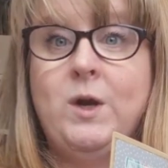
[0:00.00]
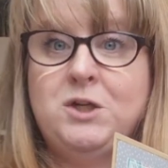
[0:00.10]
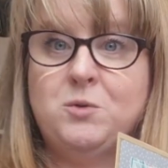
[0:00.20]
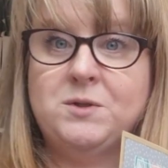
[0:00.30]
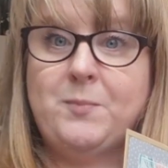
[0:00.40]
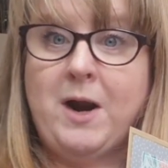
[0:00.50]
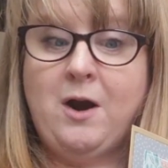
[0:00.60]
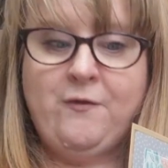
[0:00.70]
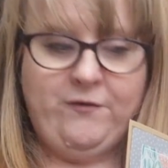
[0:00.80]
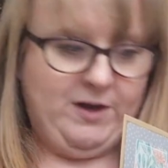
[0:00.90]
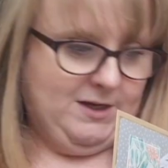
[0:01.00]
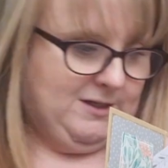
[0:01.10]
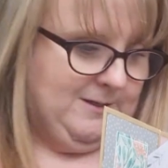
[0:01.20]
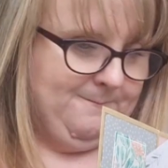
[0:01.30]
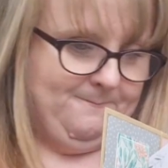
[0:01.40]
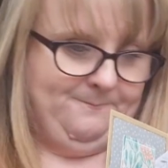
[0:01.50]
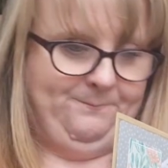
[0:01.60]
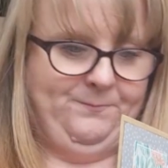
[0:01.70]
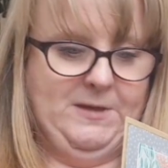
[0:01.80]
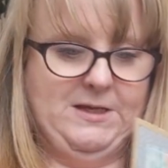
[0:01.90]
which was perfect.
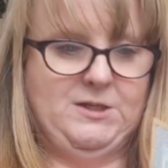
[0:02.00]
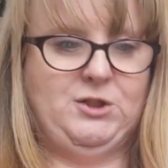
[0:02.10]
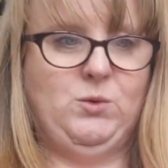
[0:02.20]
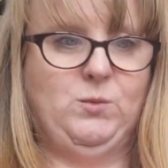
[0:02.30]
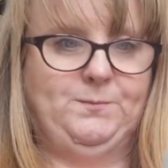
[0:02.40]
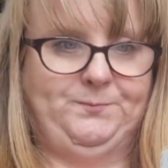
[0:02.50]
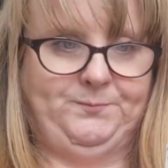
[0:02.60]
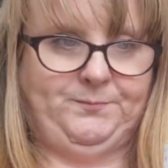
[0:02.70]
So